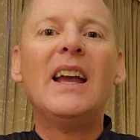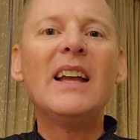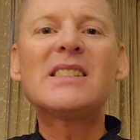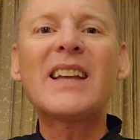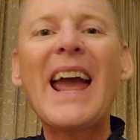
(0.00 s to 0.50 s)

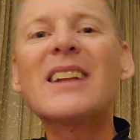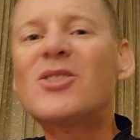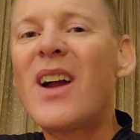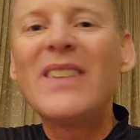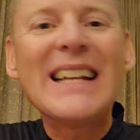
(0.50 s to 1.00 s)
It's a
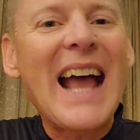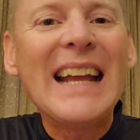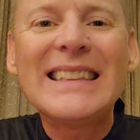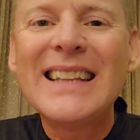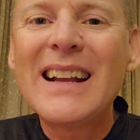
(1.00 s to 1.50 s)
catastrophic
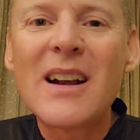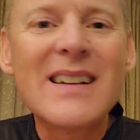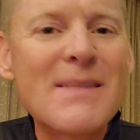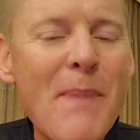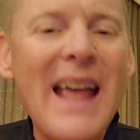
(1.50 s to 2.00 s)

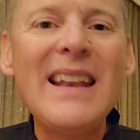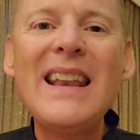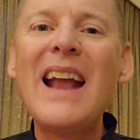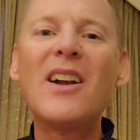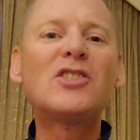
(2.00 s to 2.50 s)
nightmare. Been
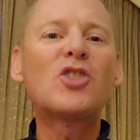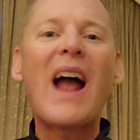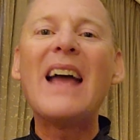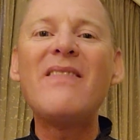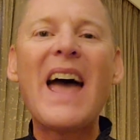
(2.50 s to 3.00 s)
there,
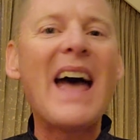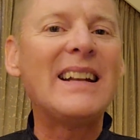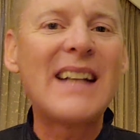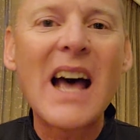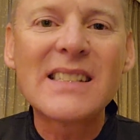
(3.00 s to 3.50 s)
tried
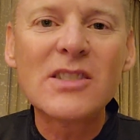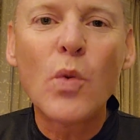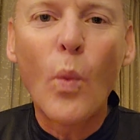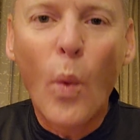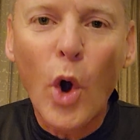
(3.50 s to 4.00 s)
that,
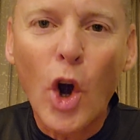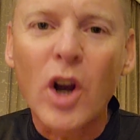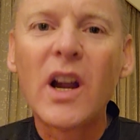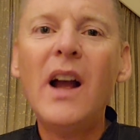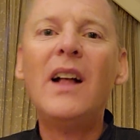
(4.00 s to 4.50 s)
doesn't work.